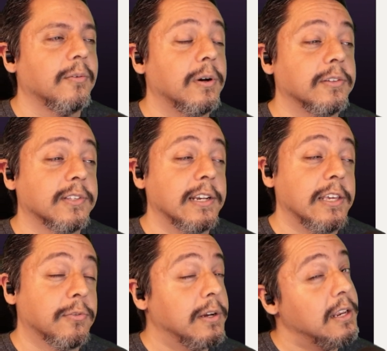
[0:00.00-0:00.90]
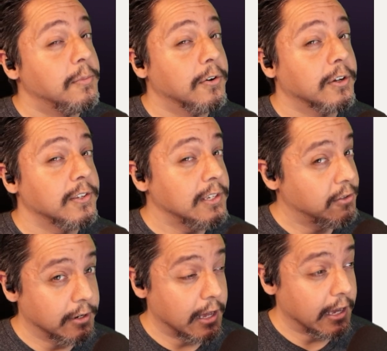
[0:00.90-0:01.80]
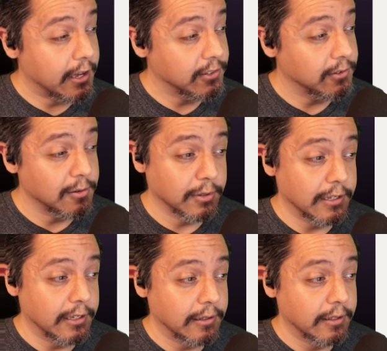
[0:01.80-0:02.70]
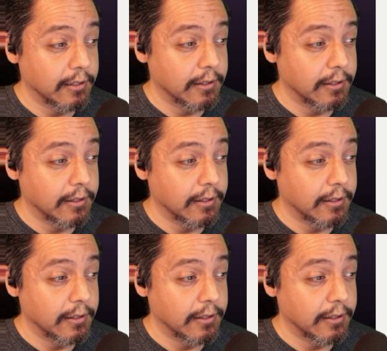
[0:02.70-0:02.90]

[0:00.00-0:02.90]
well, it's not E3 anymore because E3 got canceled completely.